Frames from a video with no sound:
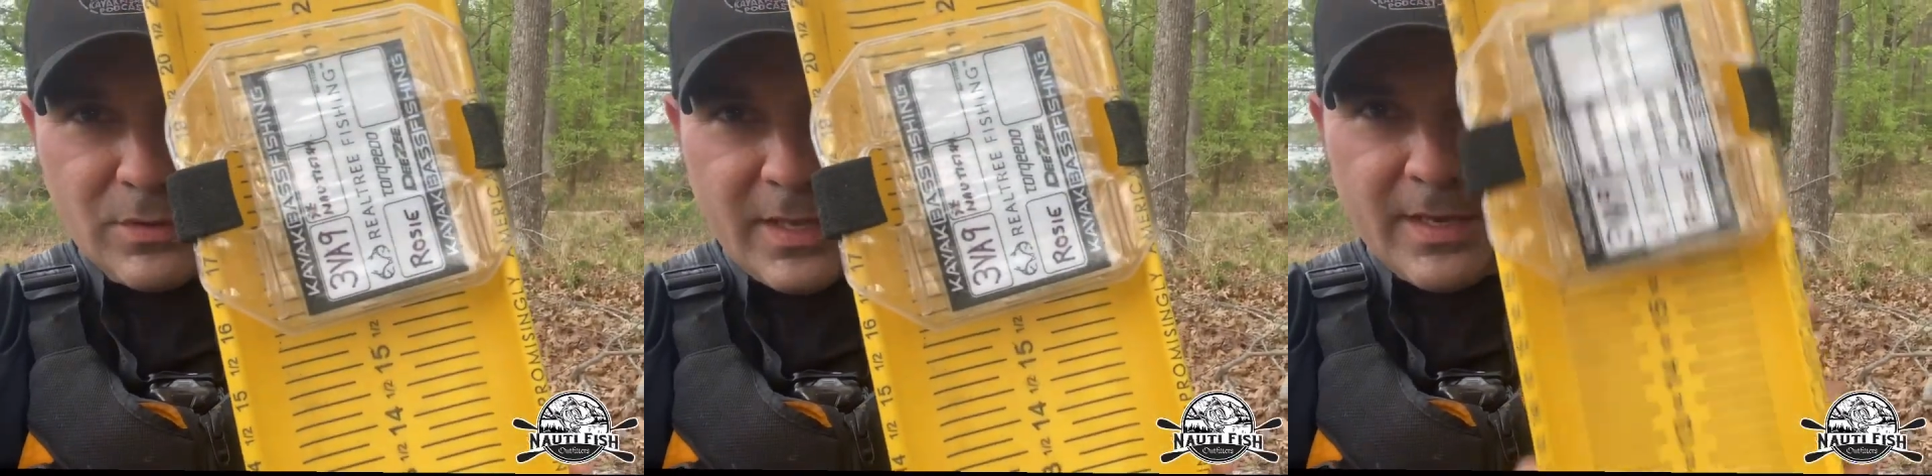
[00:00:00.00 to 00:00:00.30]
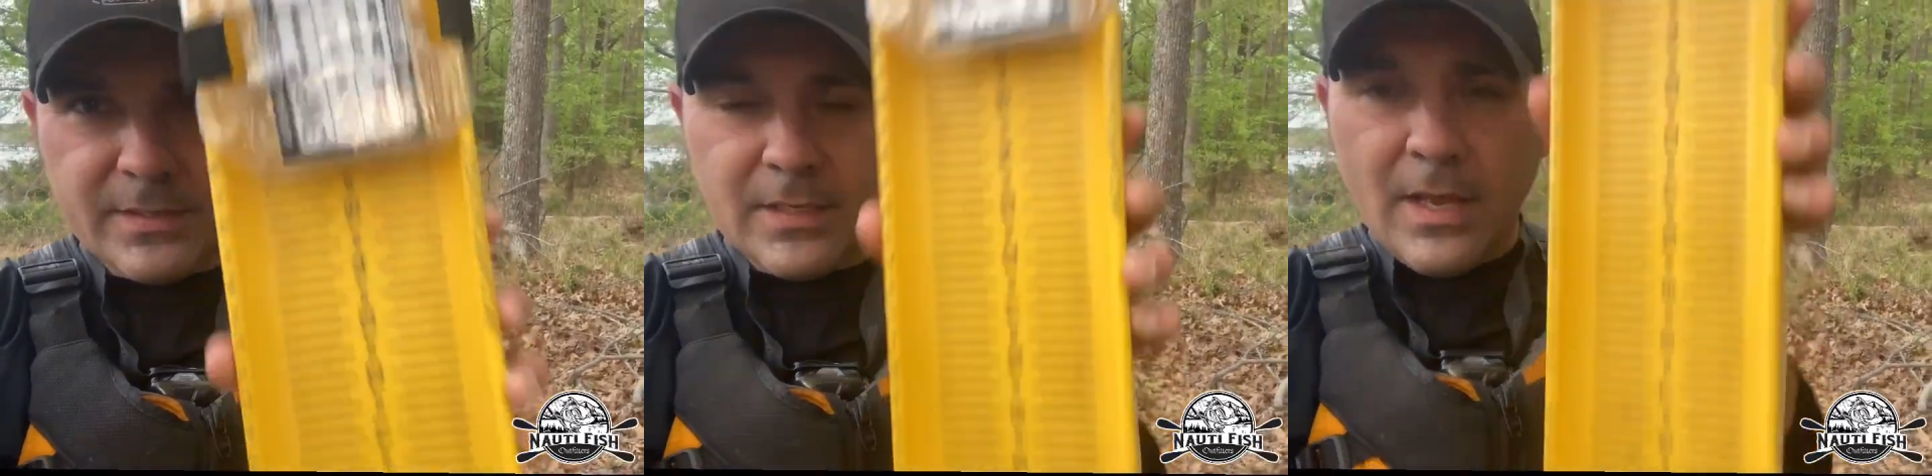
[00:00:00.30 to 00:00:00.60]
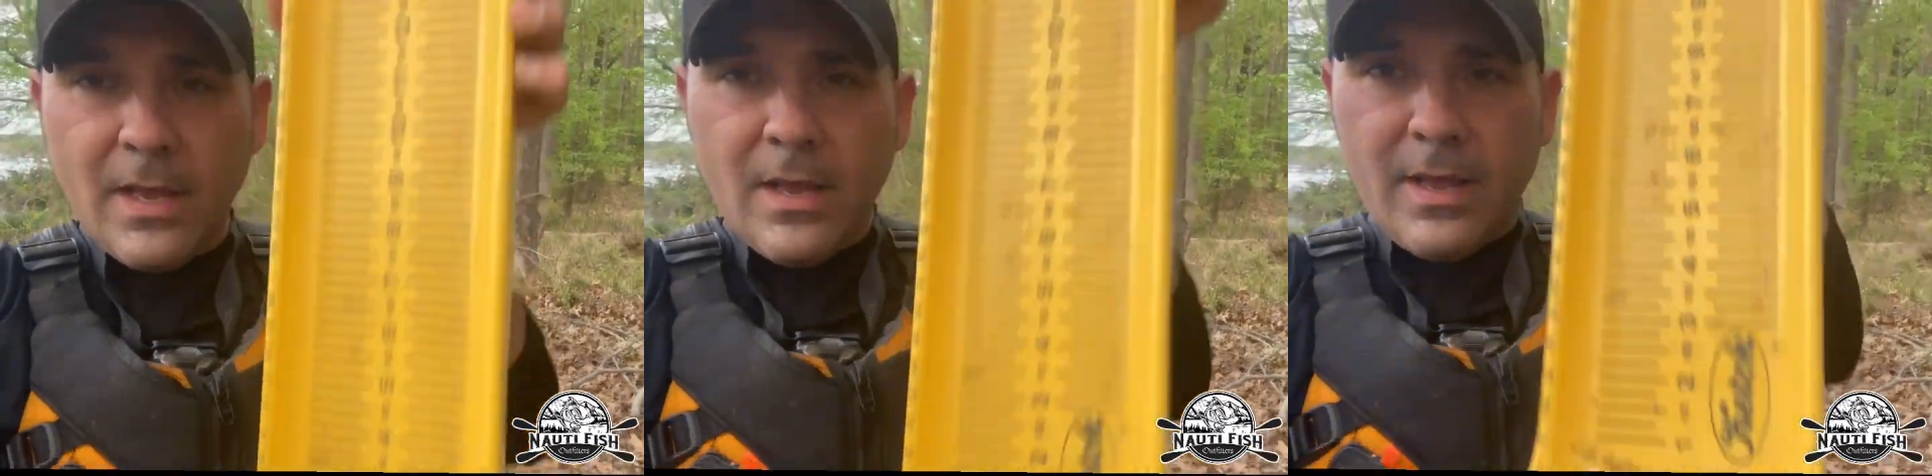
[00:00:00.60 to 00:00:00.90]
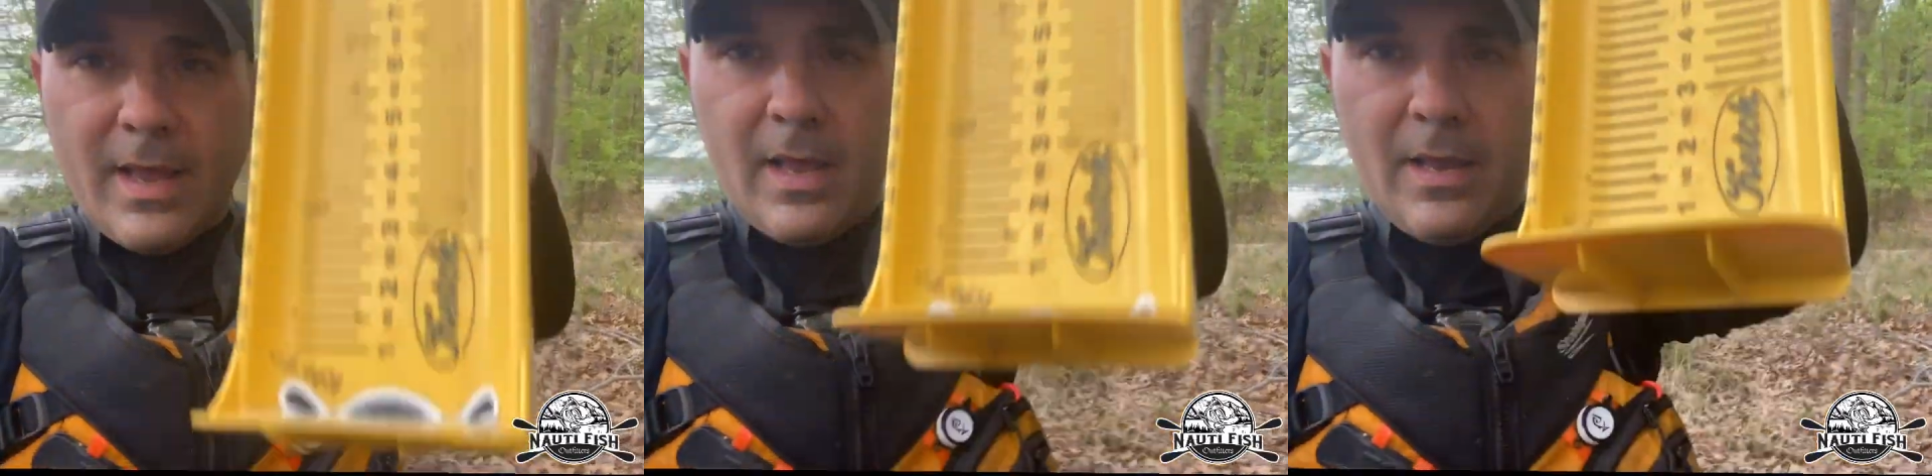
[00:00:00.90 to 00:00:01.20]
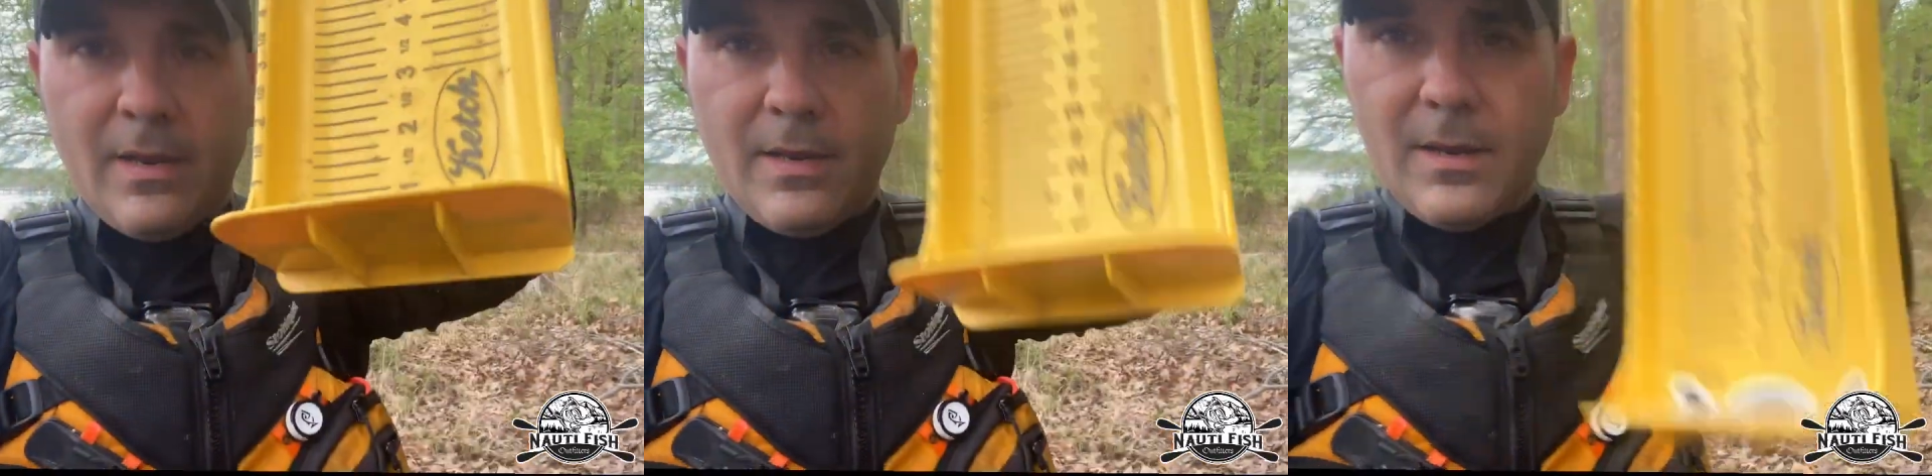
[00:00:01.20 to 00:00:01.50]
things,
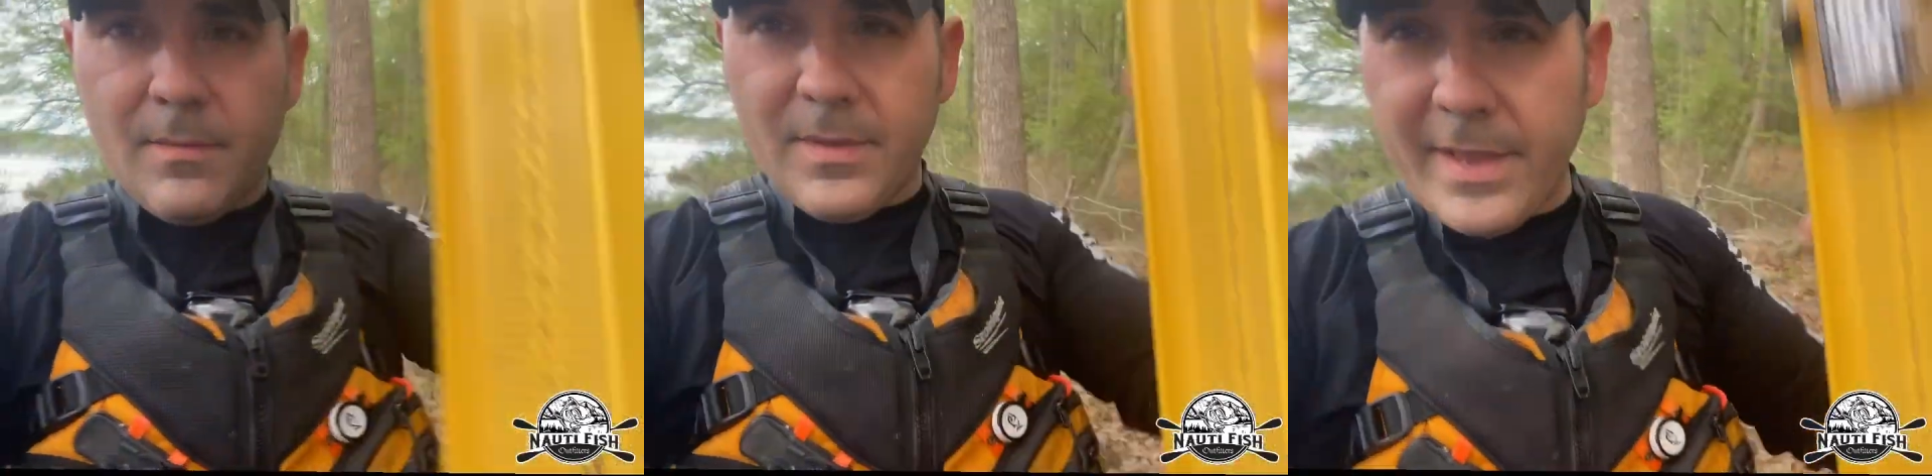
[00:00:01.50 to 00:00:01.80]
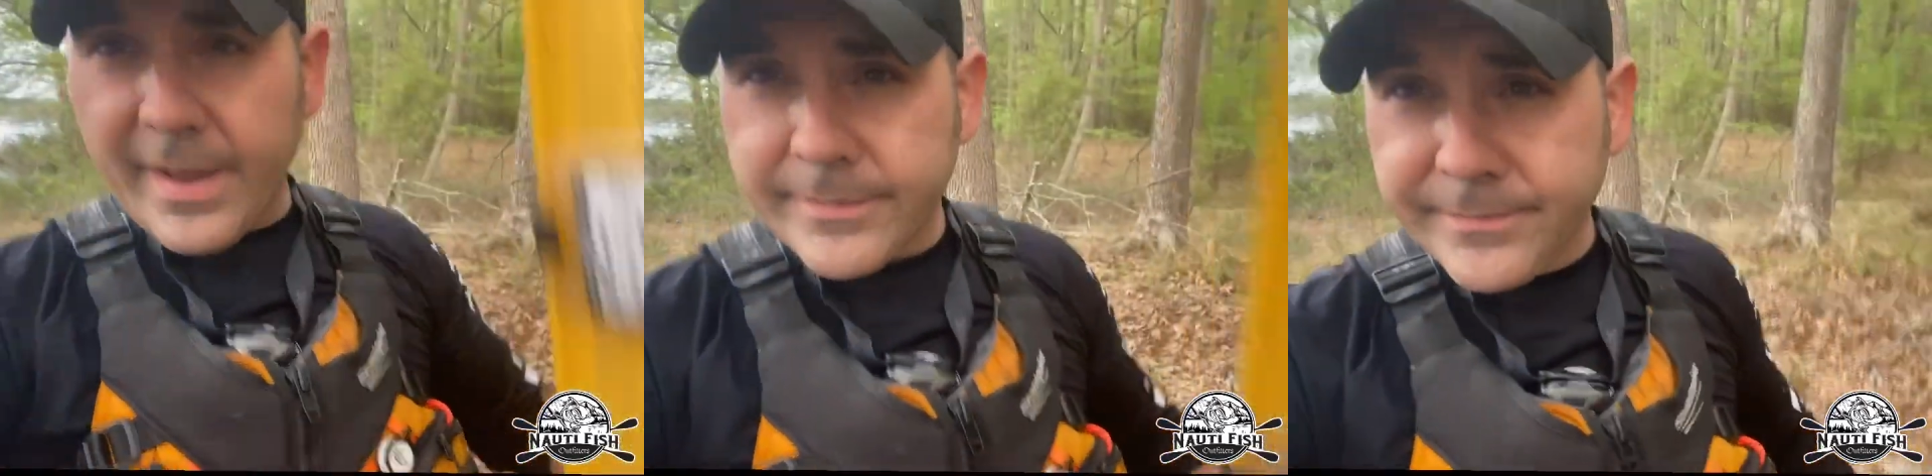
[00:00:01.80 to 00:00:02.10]
and uh, but yeah,